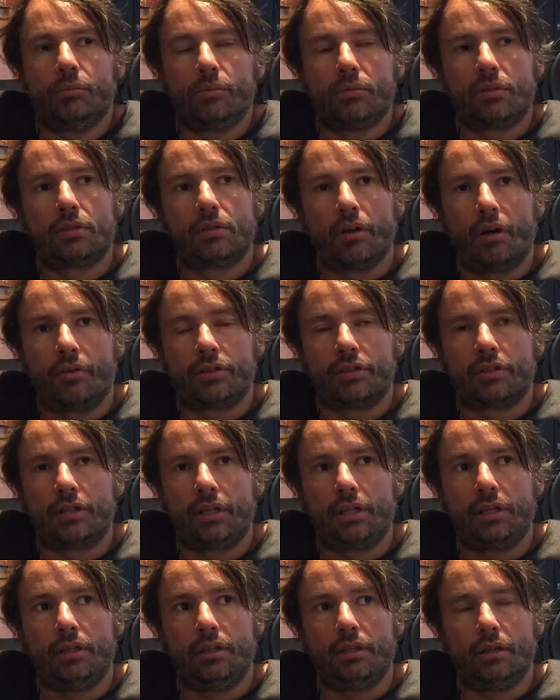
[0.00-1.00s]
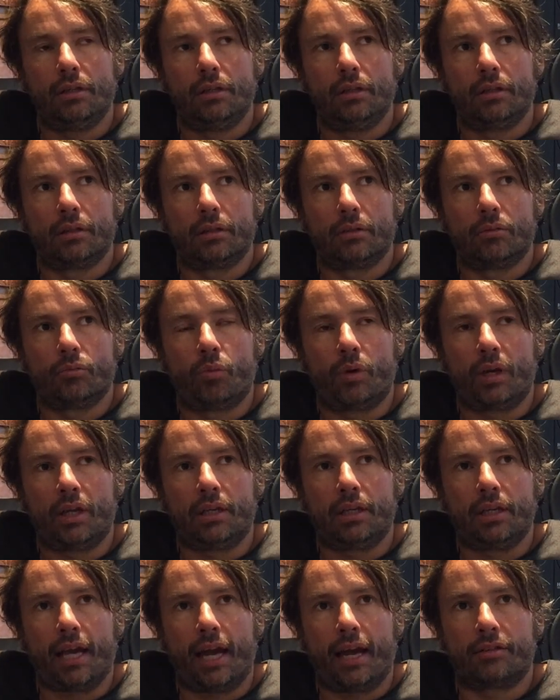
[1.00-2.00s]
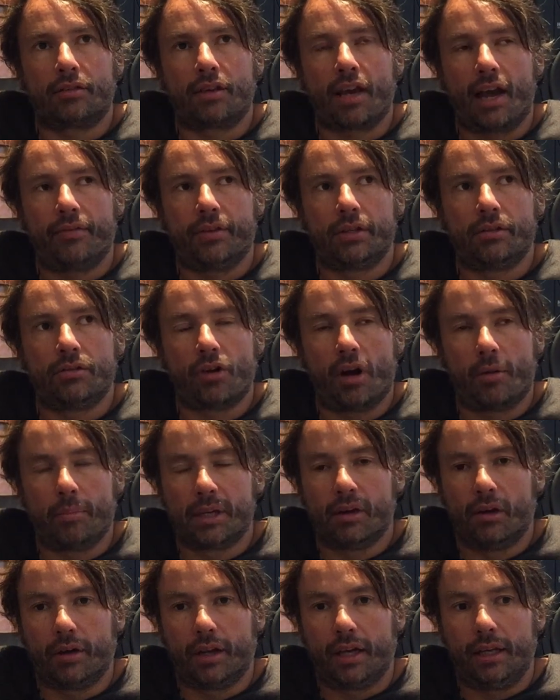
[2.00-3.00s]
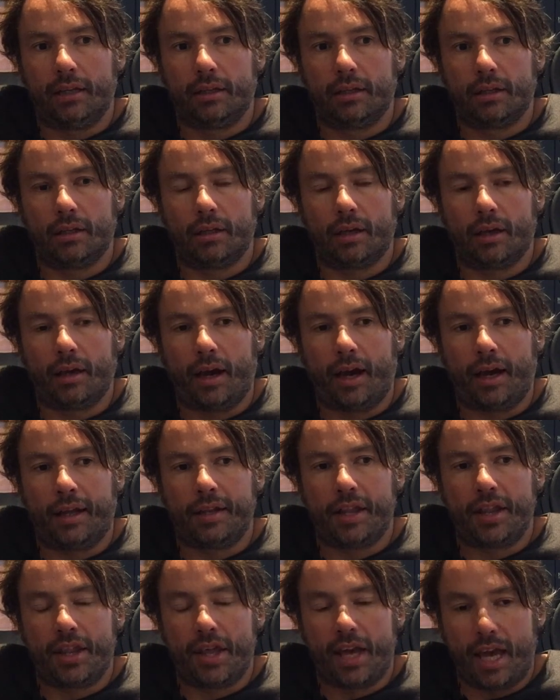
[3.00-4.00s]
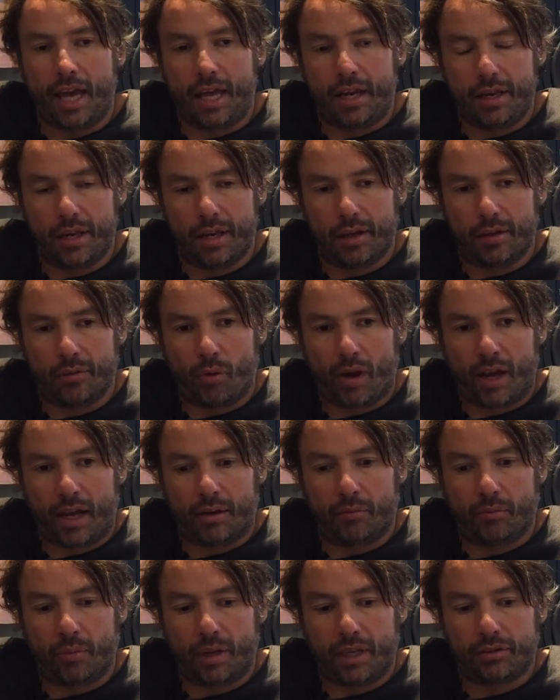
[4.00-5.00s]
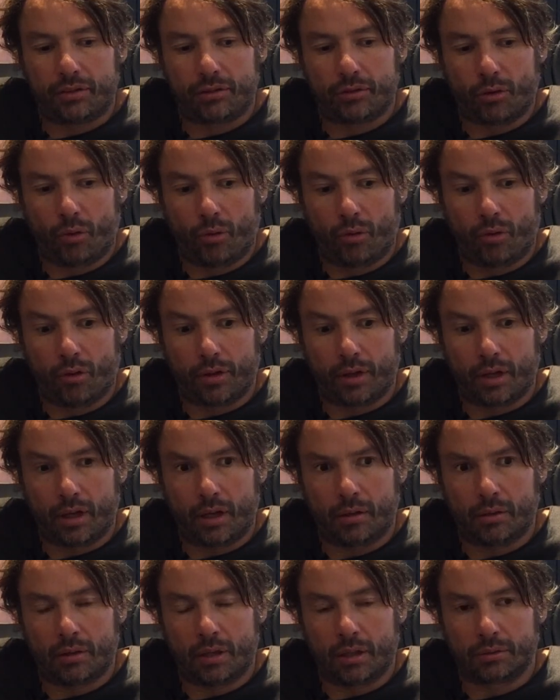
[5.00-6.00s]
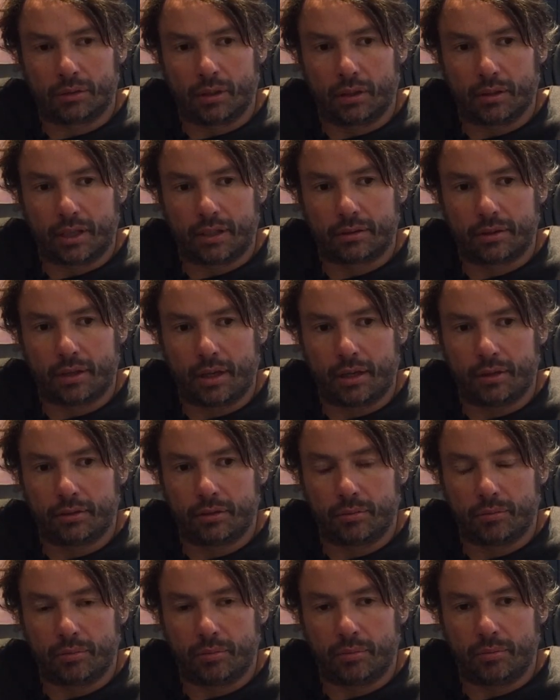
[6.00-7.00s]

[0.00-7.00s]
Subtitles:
it was obviously we had Gavin drumming on it, and then when we saw that, oh, hold on, there's loads of.